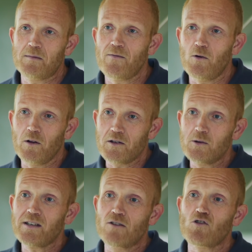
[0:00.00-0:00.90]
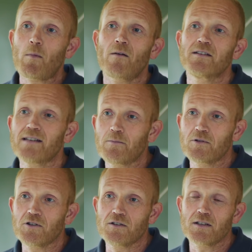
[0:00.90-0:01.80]
before you see a drop off in
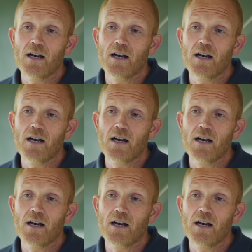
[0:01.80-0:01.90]
temperatures.